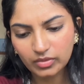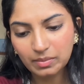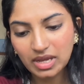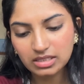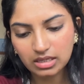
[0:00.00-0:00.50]

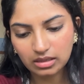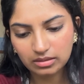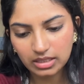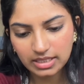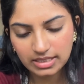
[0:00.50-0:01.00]
Masking.
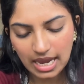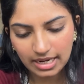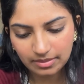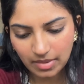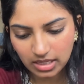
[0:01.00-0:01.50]
Let's
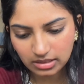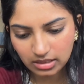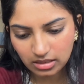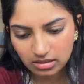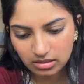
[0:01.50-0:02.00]
add a
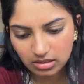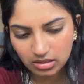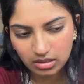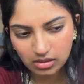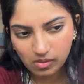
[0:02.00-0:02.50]
masking.
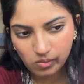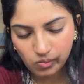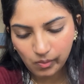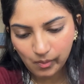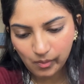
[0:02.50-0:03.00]

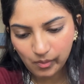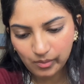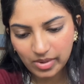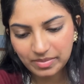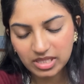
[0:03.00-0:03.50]

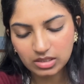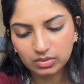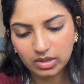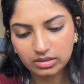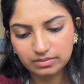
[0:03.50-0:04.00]
Maybe this
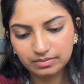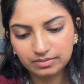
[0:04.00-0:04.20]
one.